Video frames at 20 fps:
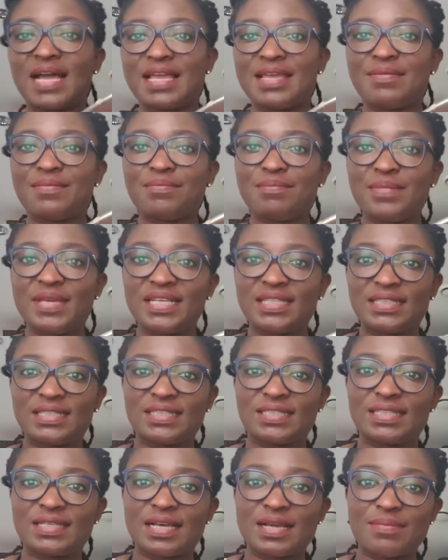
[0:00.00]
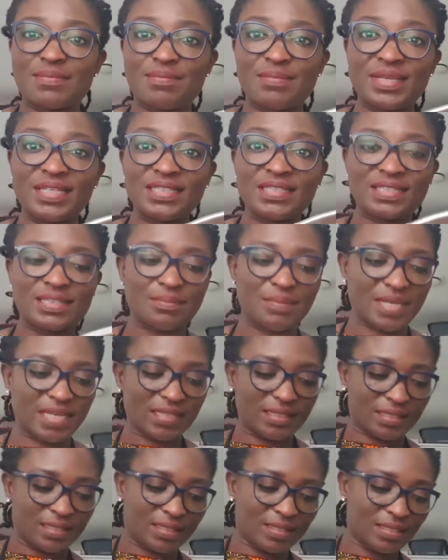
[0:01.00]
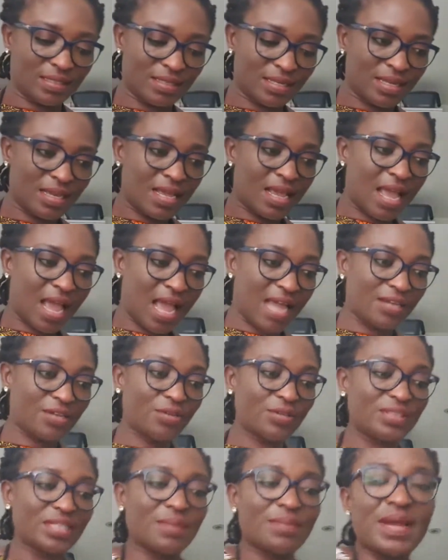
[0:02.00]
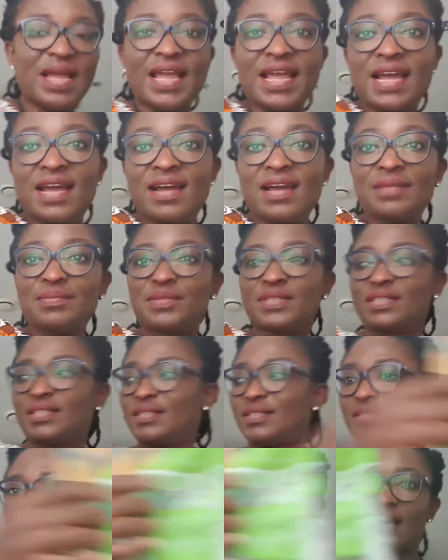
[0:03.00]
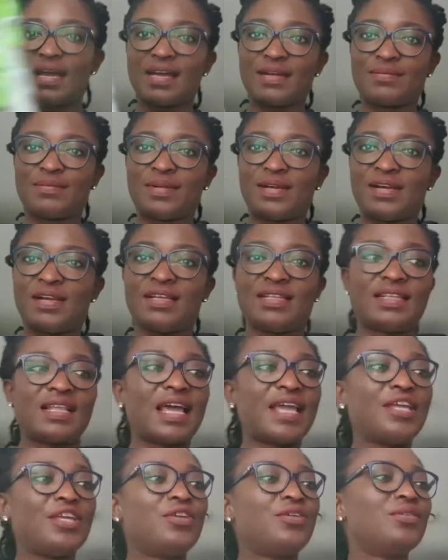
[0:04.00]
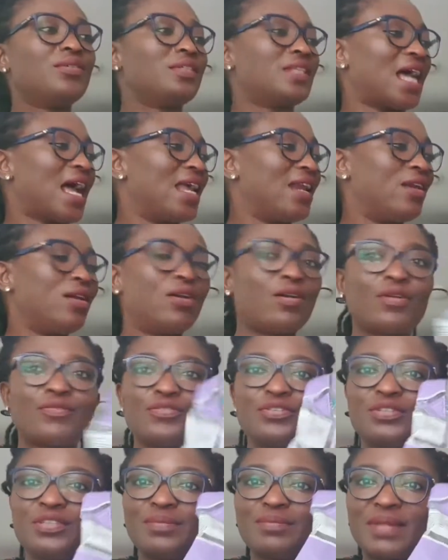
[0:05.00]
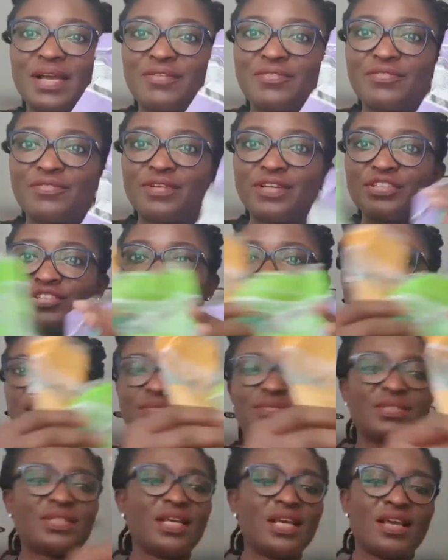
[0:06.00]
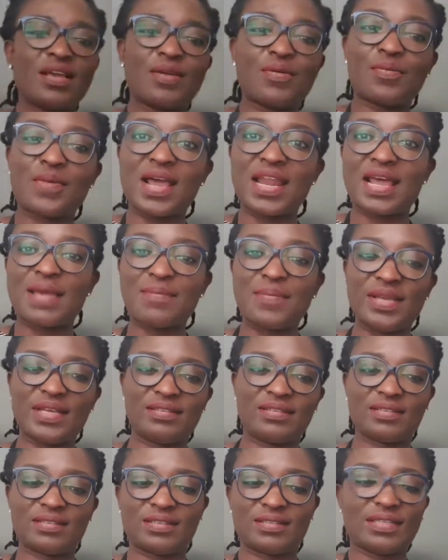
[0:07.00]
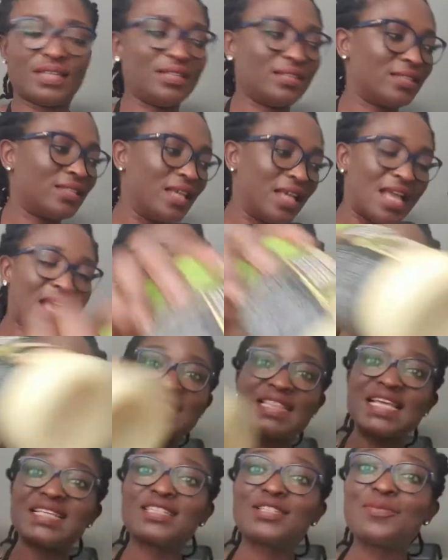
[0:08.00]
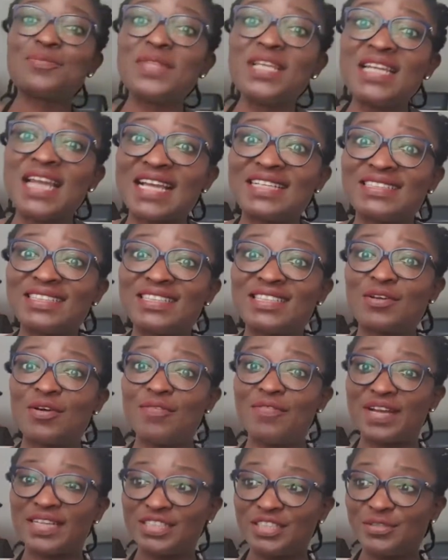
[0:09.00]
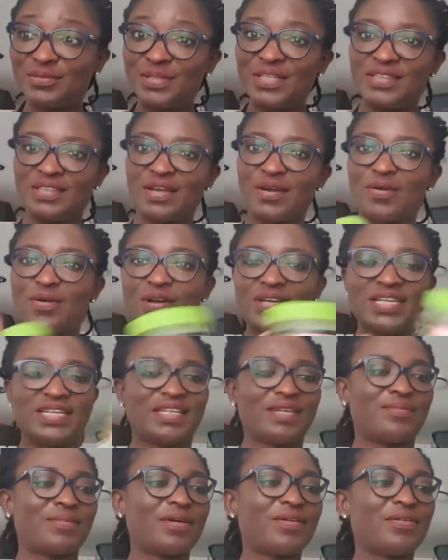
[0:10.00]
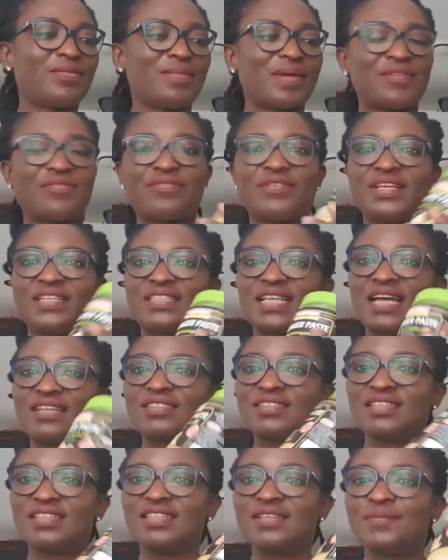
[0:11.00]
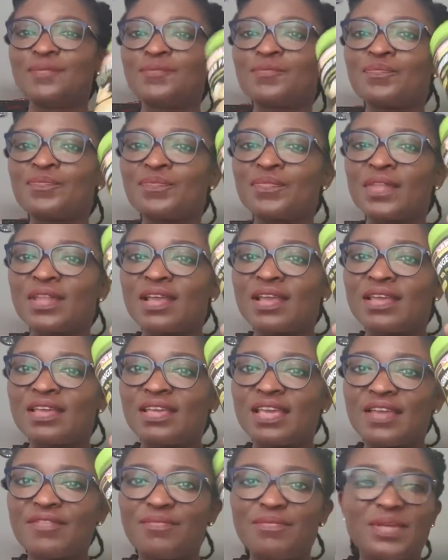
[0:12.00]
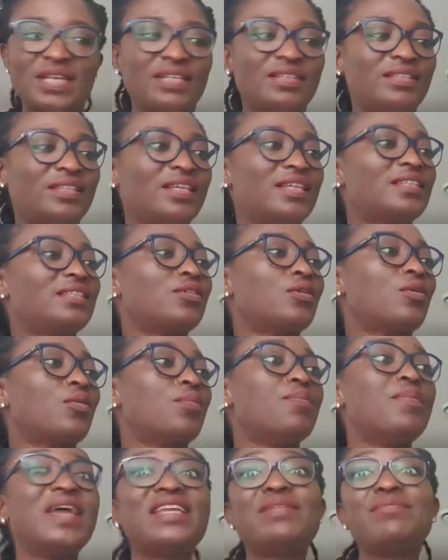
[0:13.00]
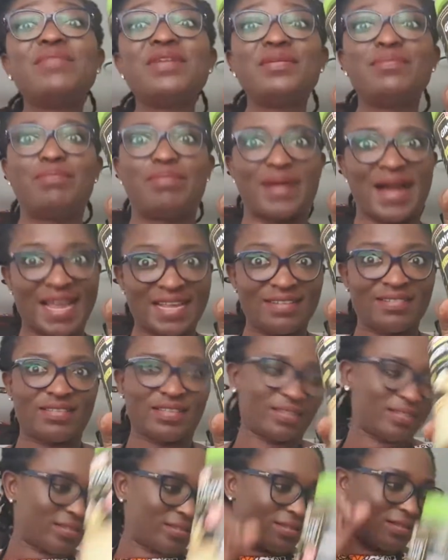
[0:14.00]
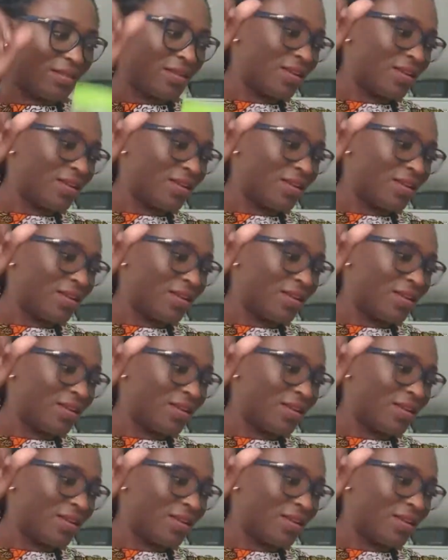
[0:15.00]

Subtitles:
minced meat, and those are my herbs that I use. I love using my fresh herbs while I make these things. And there's something I discovered during the holiday. One of my friends actually gave me this, or made me buy this,